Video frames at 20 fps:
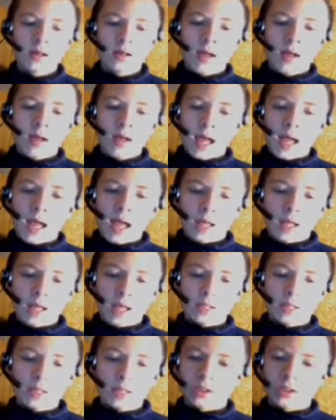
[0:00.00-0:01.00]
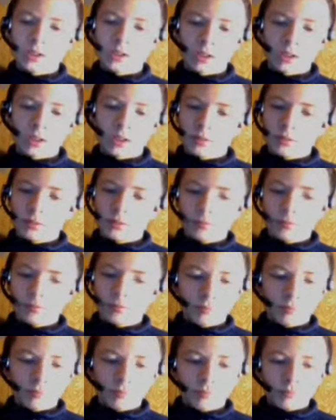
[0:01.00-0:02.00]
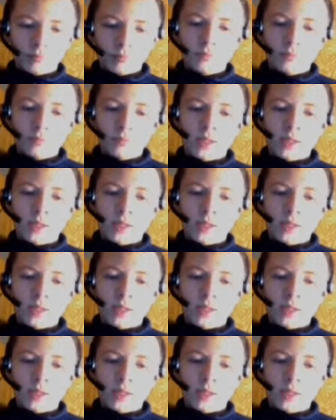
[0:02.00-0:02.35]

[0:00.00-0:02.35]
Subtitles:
and it's just I